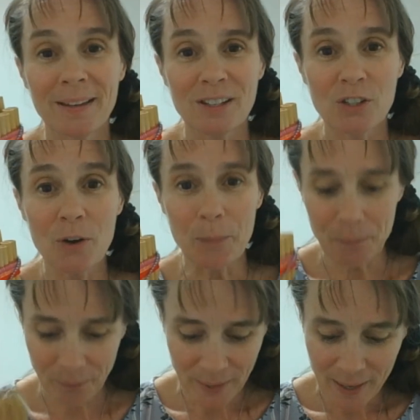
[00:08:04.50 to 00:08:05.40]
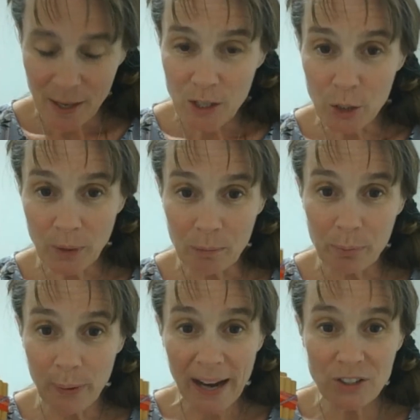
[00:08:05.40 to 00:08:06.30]
So you can
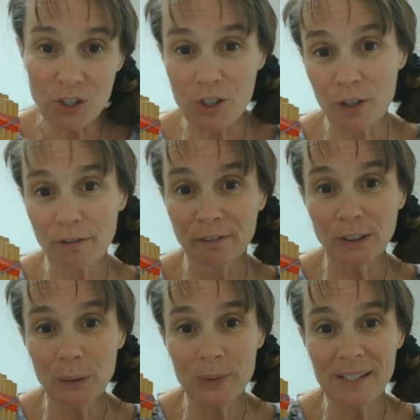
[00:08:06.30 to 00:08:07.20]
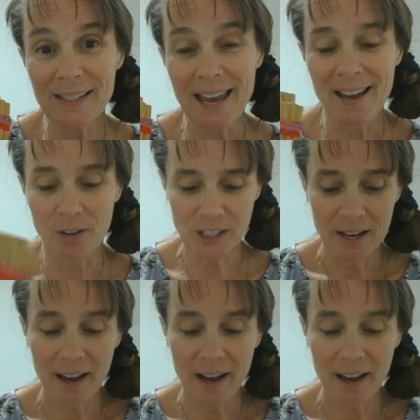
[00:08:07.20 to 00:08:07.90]
practice your flute sound.